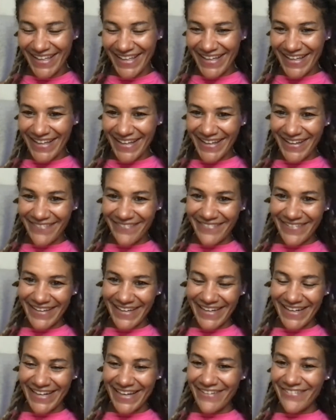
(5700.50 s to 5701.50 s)
oh
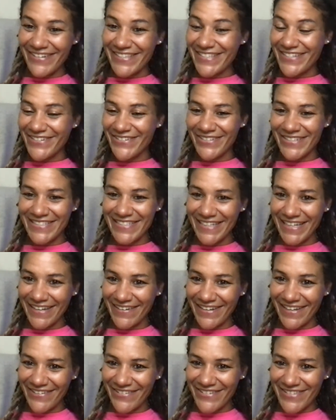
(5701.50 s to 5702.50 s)
man, that was a good time.
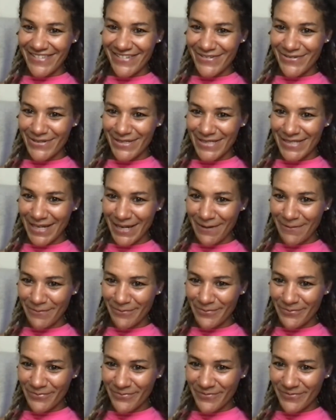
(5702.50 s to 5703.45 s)
That was a good time.